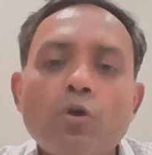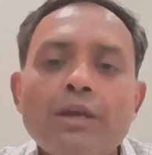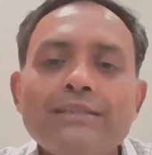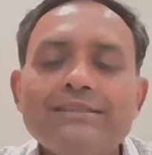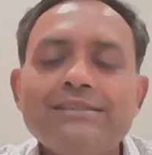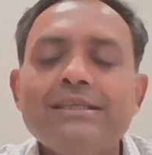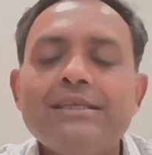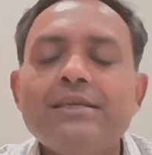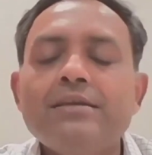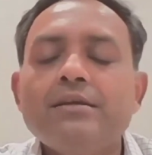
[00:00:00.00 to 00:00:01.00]
or let's
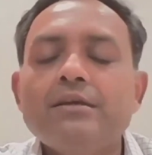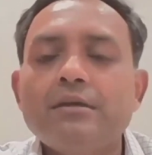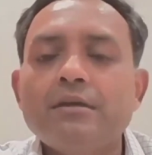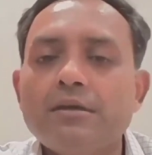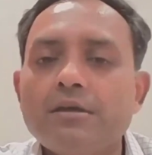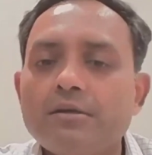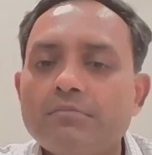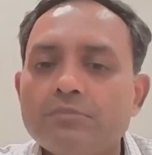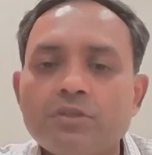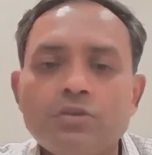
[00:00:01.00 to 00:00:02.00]
say
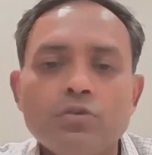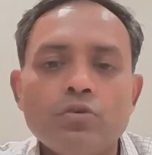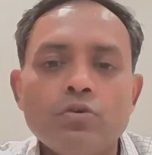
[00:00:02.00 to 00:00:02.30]
the